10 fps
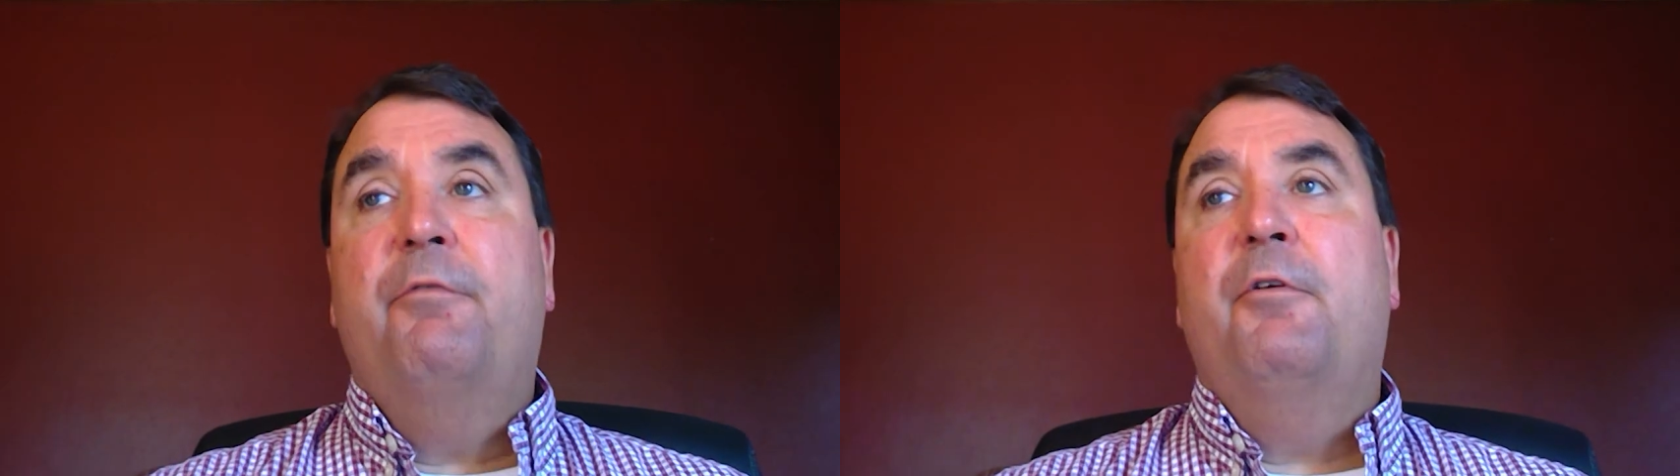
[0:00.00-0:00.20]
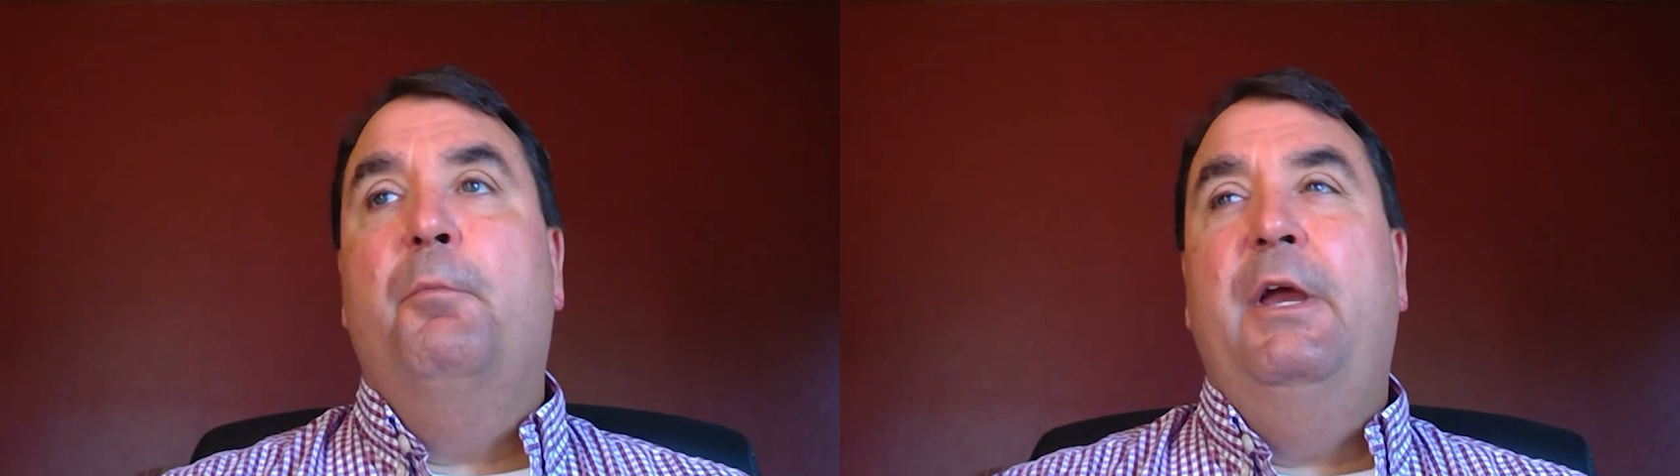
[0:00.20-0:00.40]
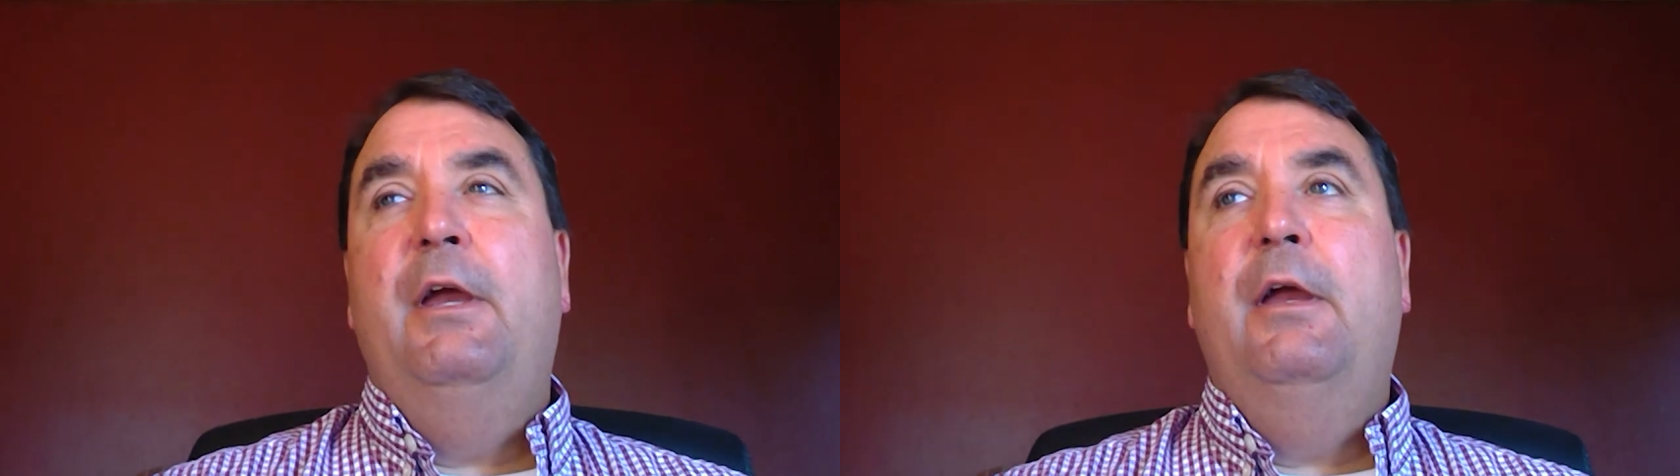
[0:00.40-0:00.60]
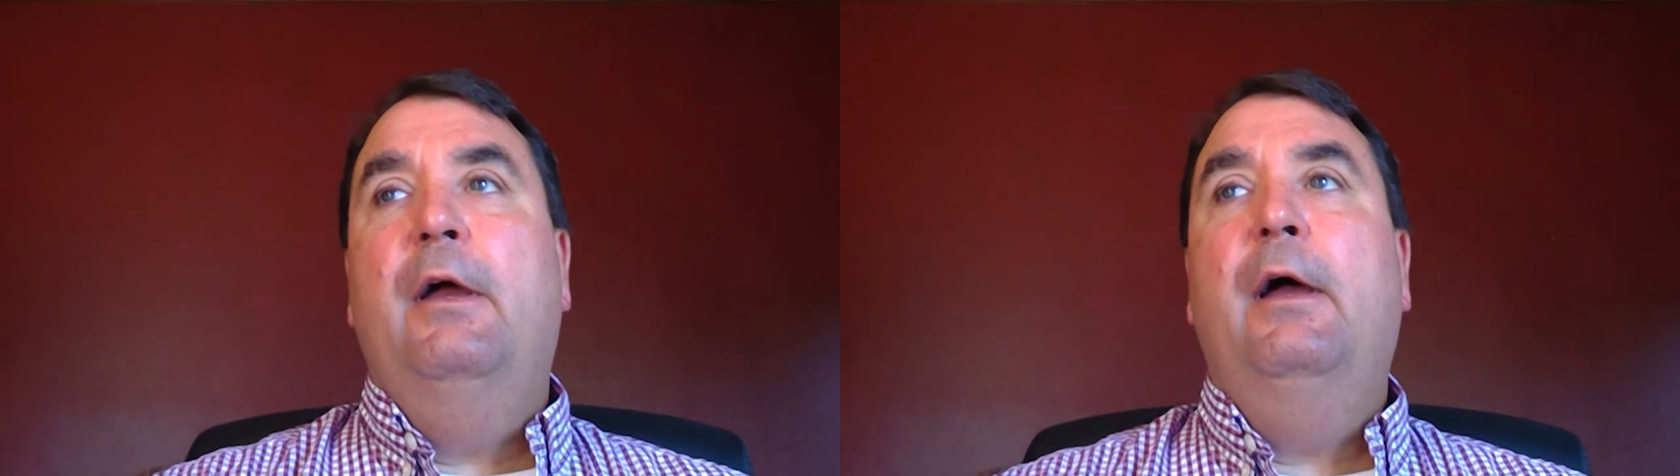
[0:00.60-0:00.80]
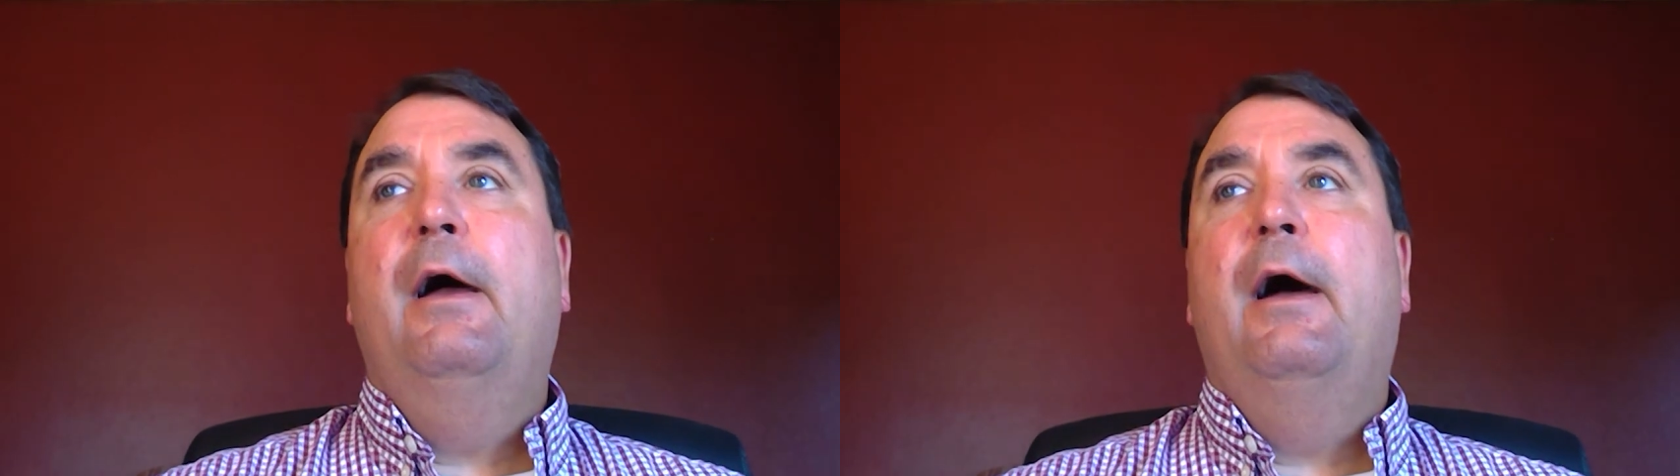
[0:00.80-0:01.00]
For me,